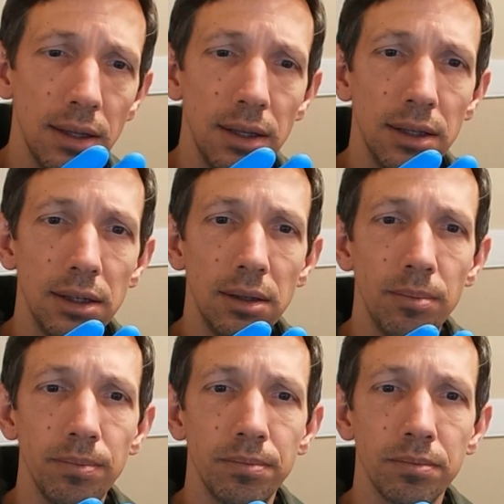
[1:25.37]

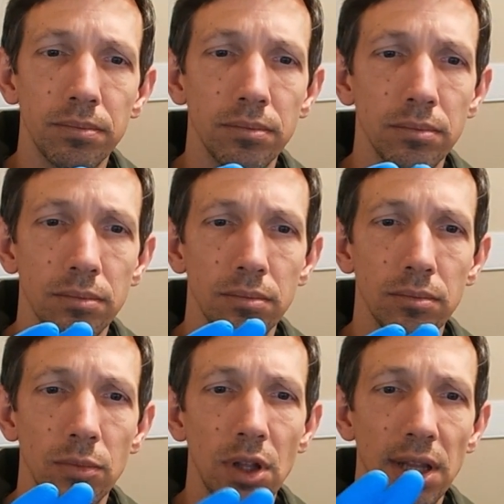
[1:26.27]
um,
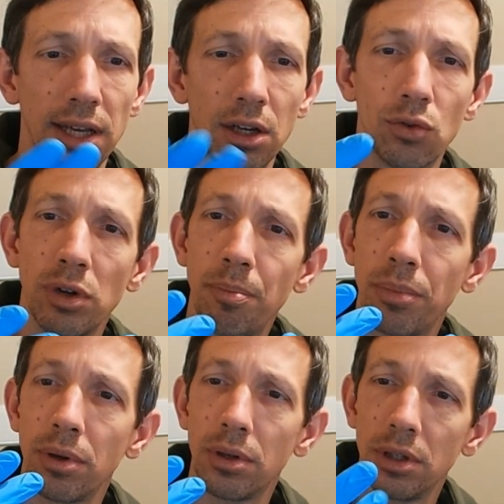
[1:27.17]
like a grip
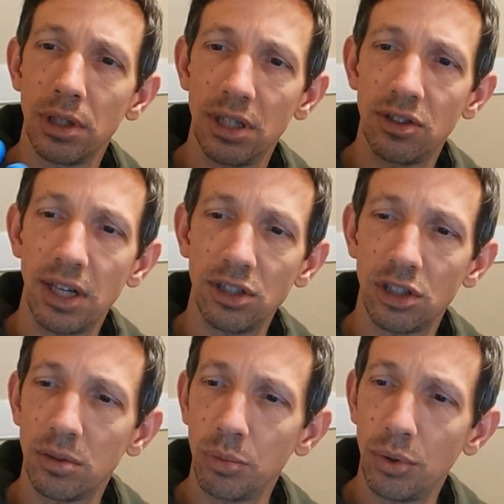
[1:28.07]
it's not
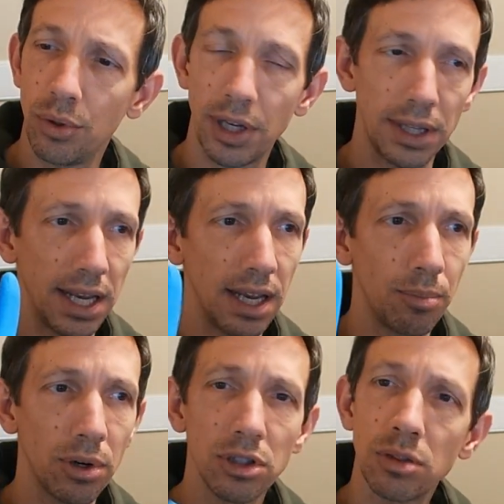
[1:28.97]
just smooth, like the hand
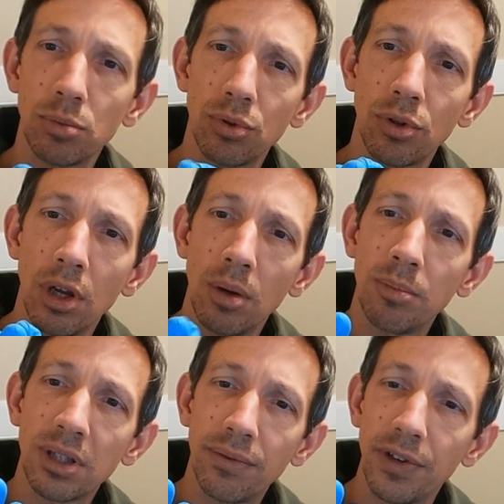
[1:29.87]
part is smooth,
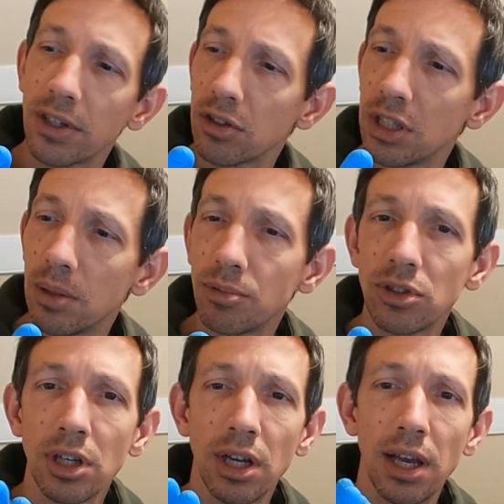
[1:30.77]
but the fingertips
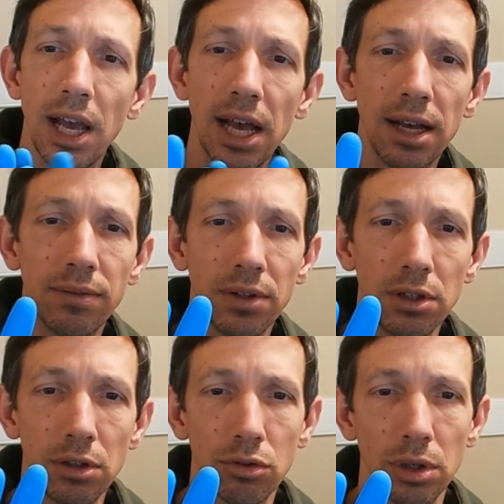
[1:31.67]
have a
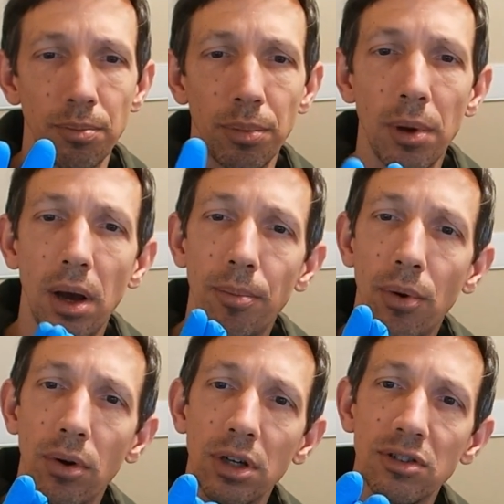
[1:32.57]
little grip uh,
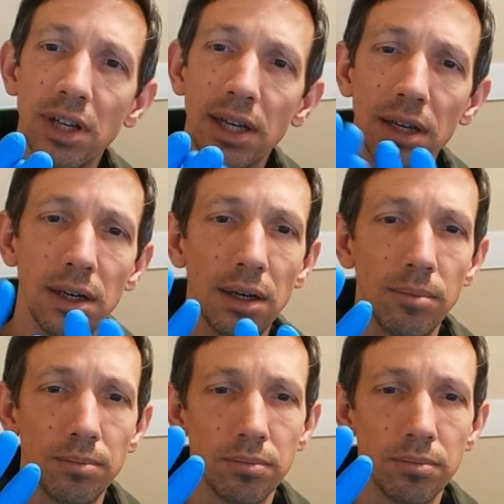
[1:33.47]
part. It's like, um,